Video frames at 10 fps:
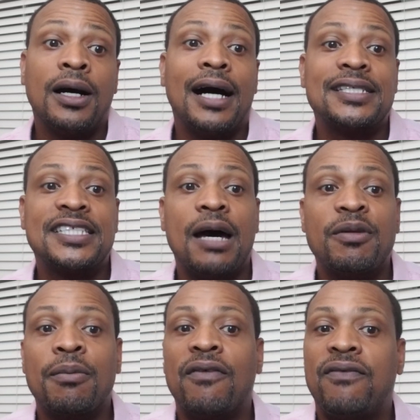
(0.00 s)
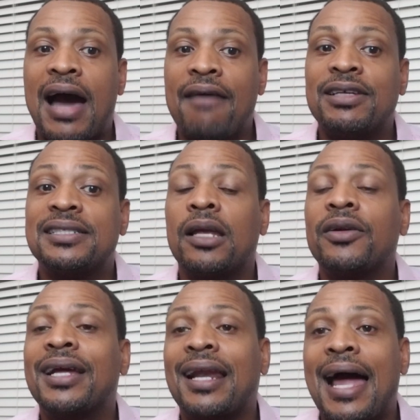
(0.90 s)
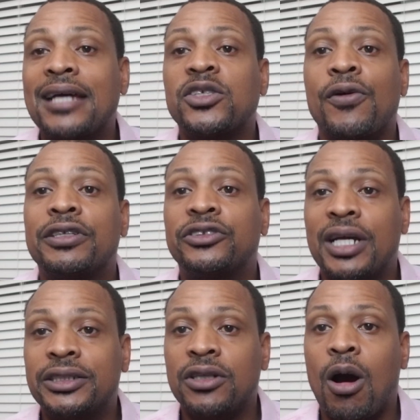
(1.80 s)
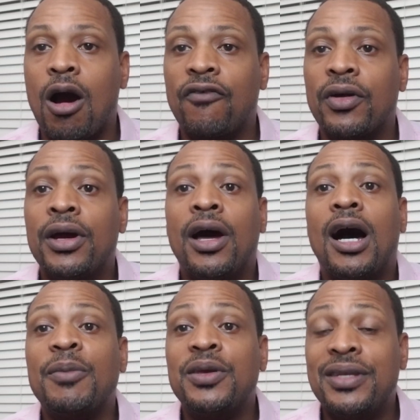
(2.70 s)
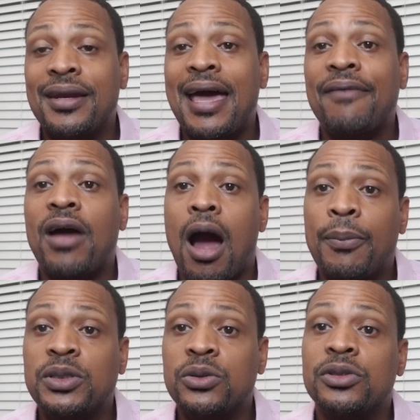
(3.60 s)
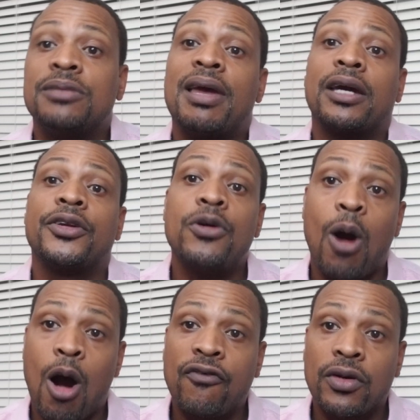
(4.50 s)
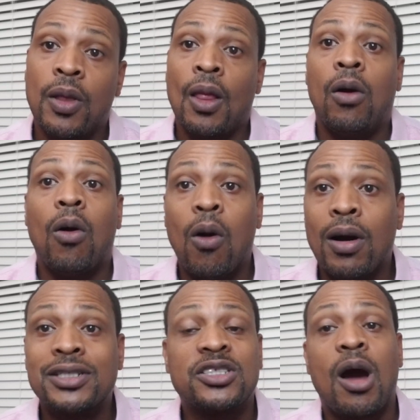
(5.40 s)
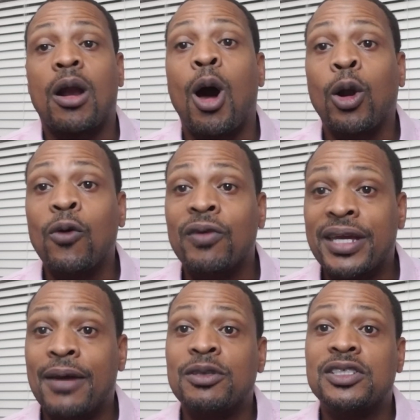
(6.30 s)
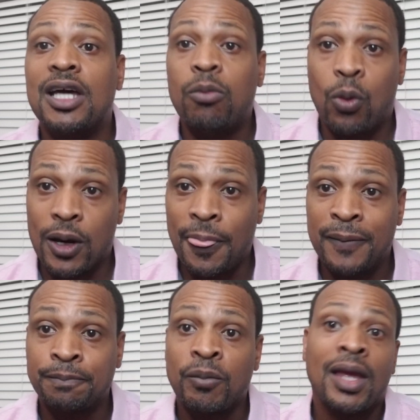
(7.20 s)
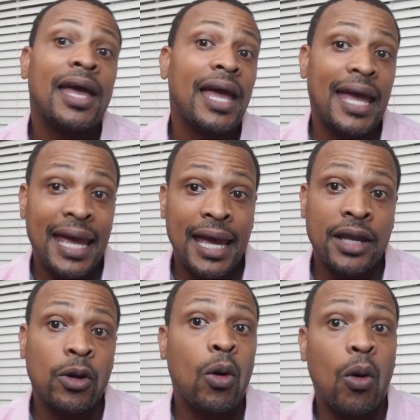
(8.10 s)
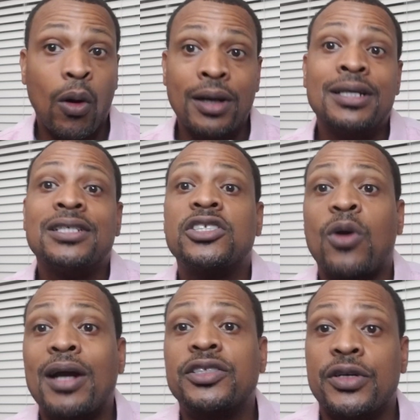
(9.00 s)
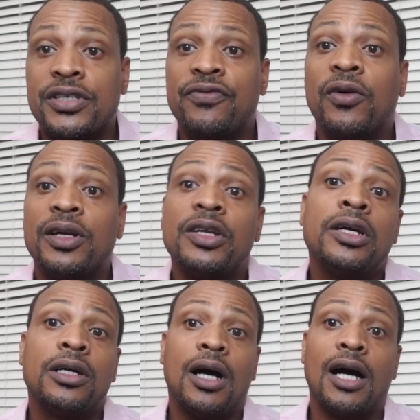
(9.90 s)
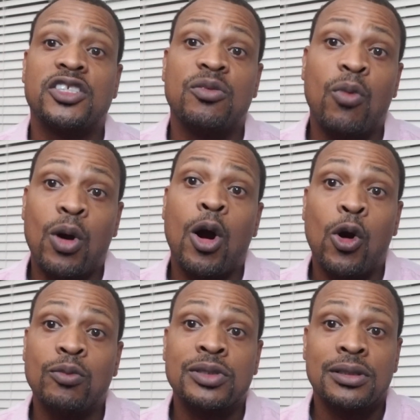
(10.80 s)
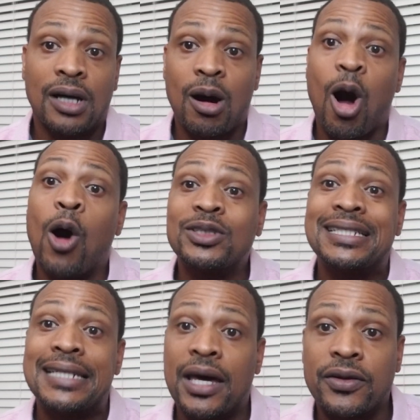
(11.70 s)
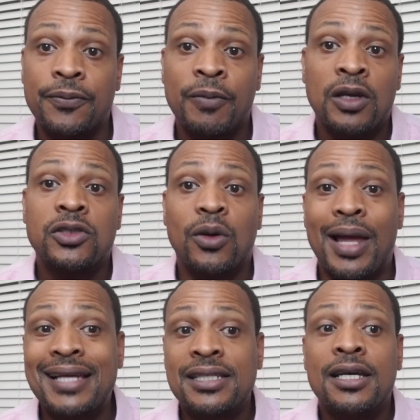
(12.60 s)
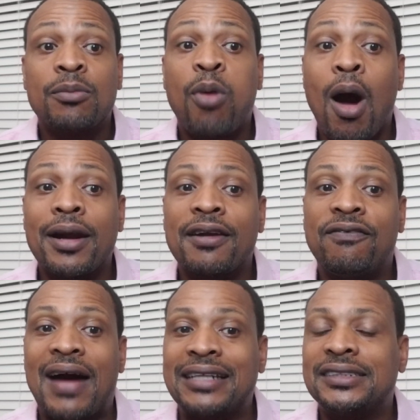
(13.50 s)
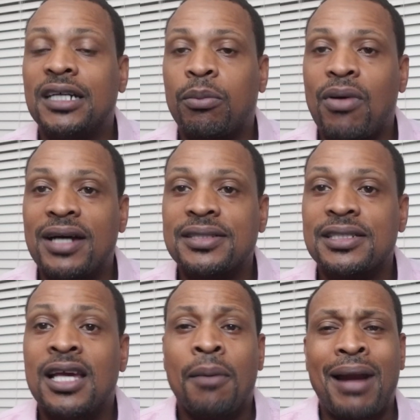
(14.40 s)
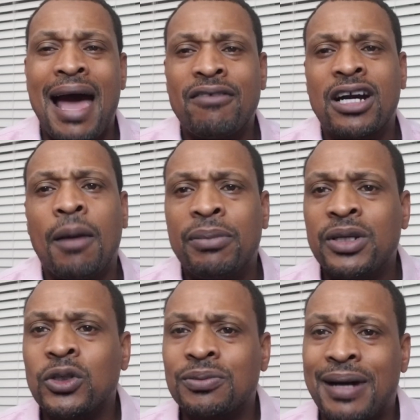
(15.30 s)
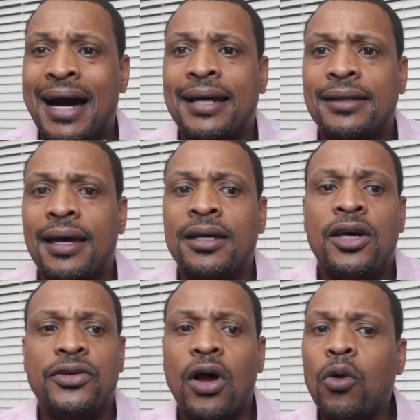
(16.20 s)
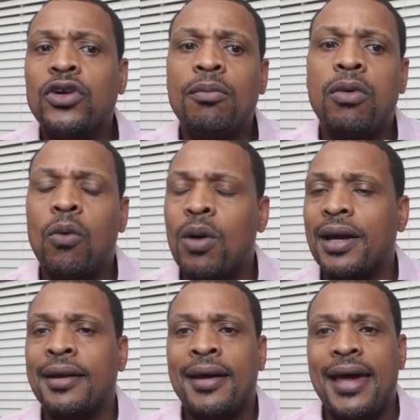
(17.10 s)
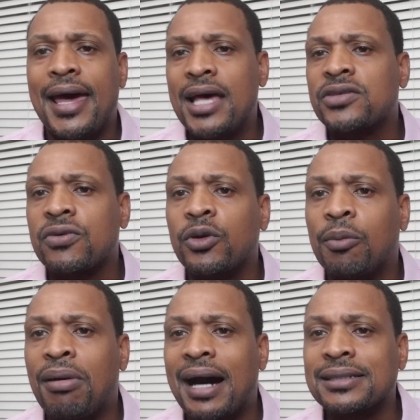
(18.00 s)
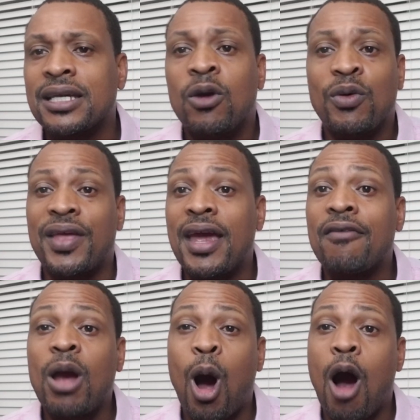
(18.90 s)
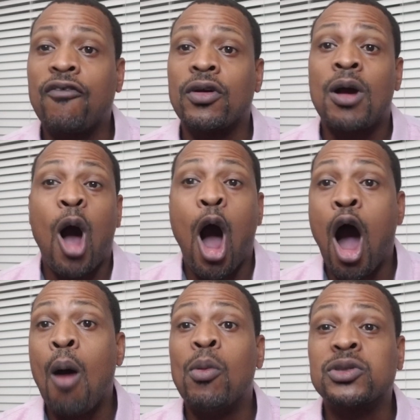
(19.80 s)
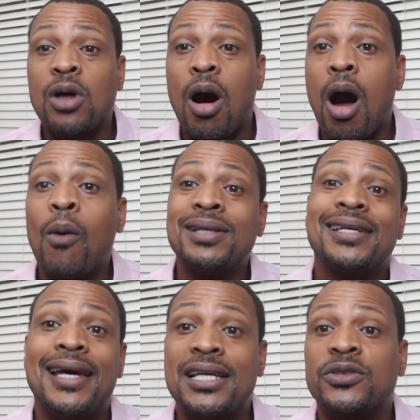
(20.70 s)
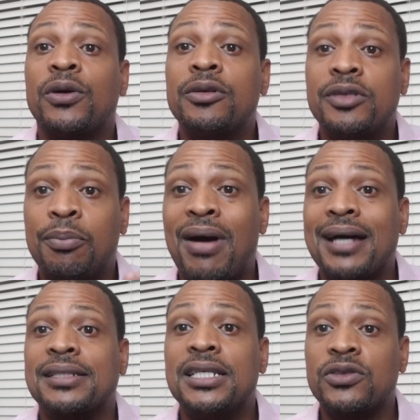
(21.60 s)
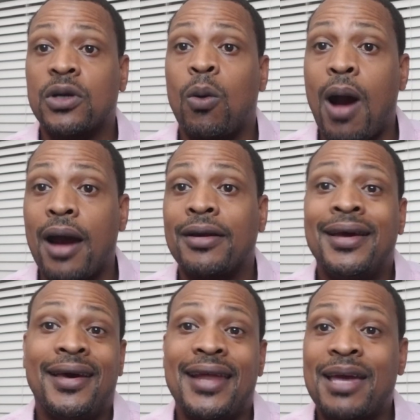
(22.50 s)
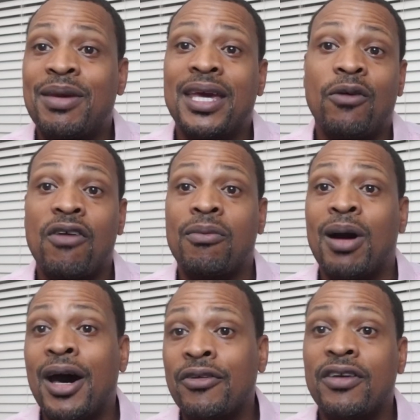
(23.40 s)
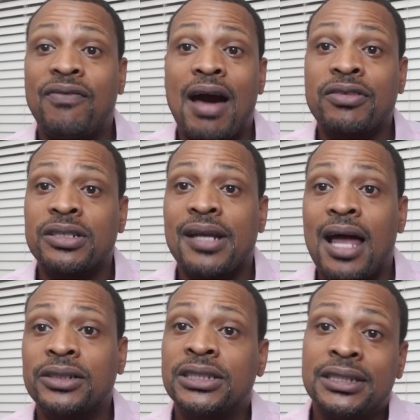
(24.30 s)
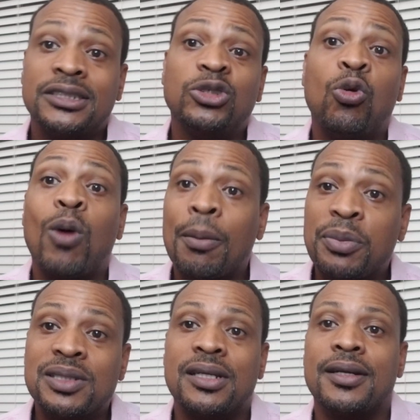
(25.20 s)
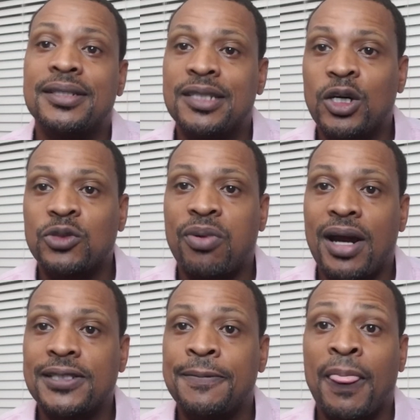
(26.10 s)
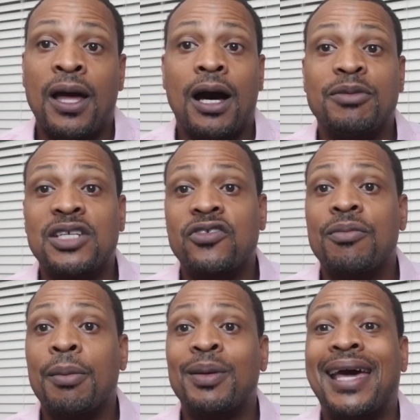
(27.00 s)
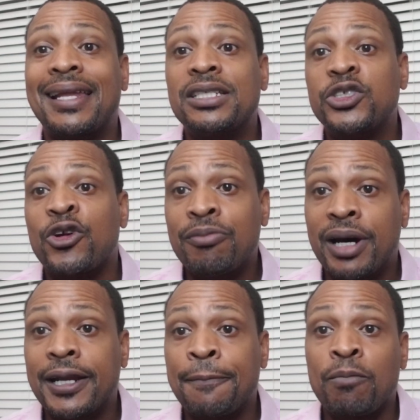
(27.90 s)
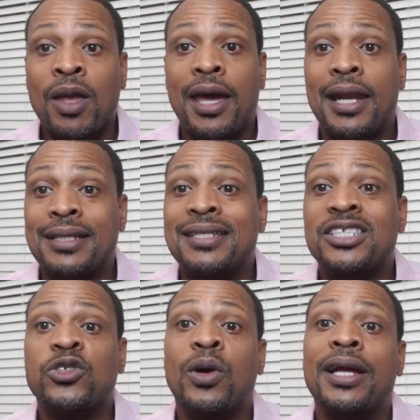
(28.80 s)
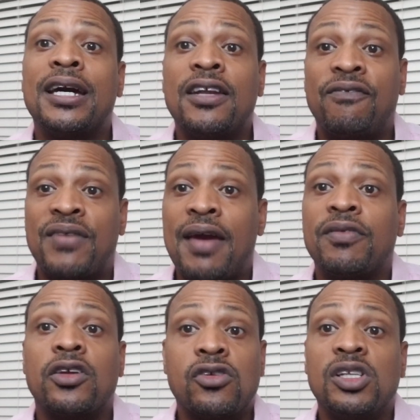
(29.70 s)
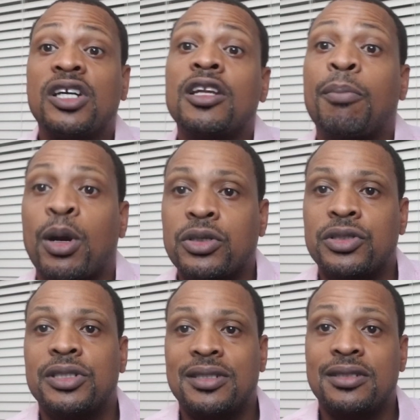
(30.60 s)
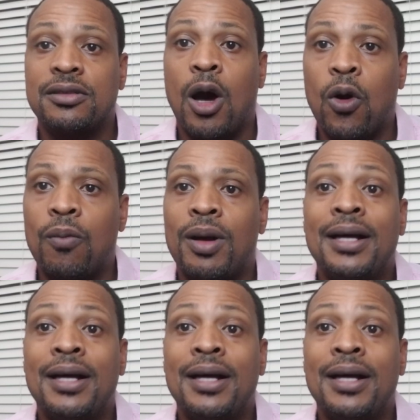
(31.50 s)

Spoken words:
Step number 5, the seller declines or rejects your offer. You then have the opportunity to make a new offer or start all over again with step 1 and or start searching for some more homes altogether. So that's part of the 5-step process. But I have a couple notes behind that. Note number 1, escrow deposit. With every offer, almost always an escrow deposit is required. And that can be anywhere from $100 to $500 to 1% of the sales price. Just remember that is your money, and it's just showing in good faith that you're looking to purchase this home.